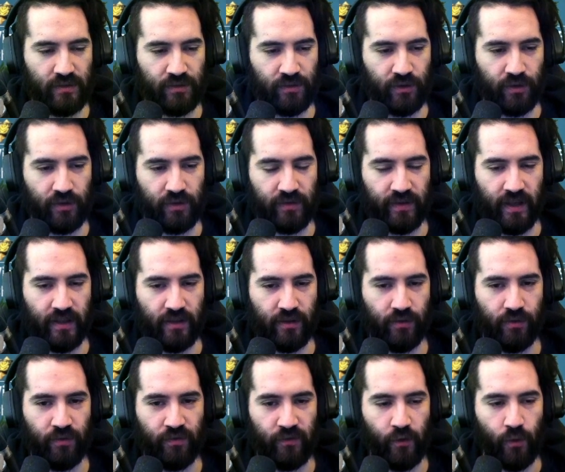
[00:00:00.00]
it'd take
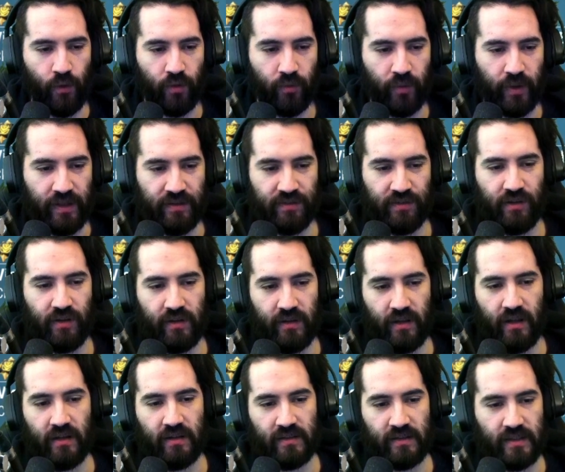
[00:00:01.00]
you 4 weeks to
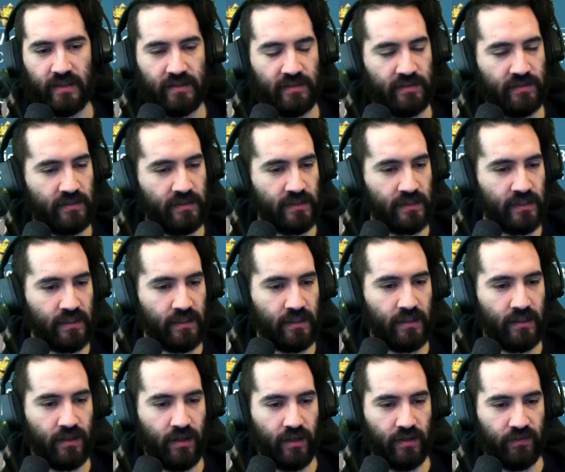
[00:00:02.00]
unlock these
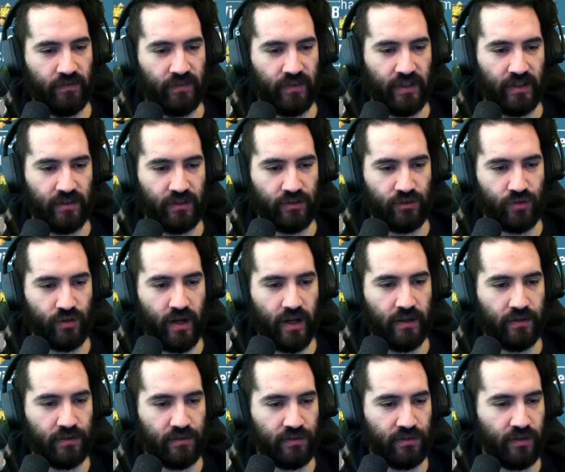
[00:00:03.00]
via the
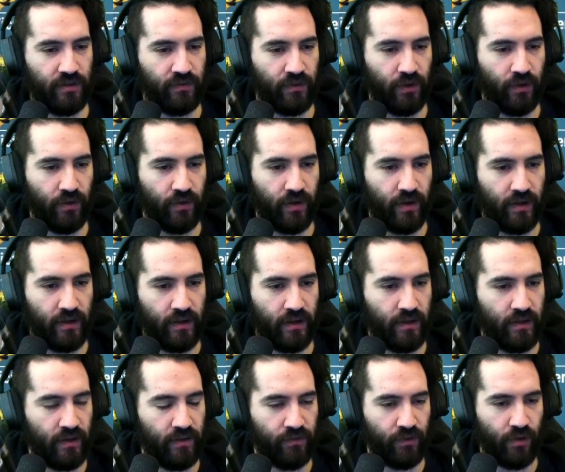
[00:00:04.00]
trials if
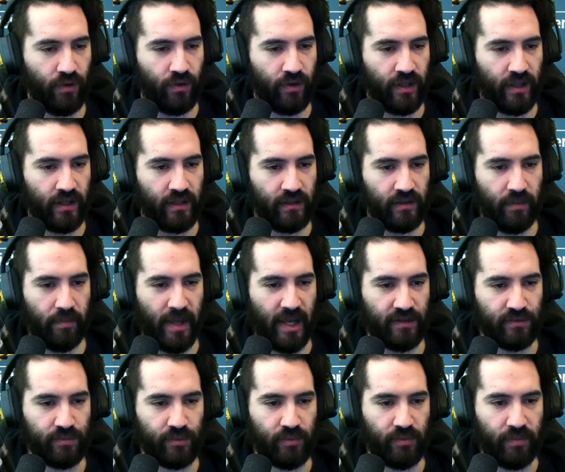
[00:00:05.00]
you're getting the
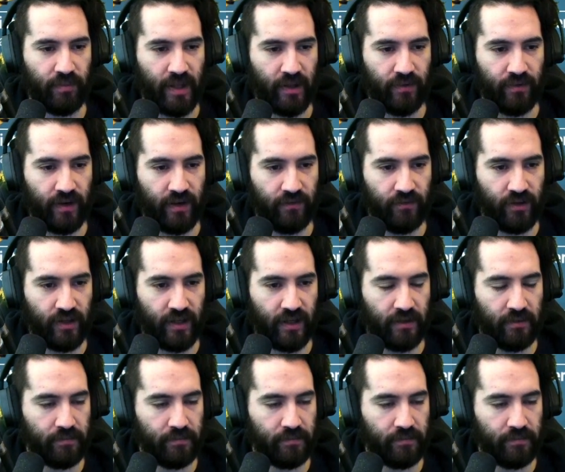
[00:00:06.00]
maximum amount every day.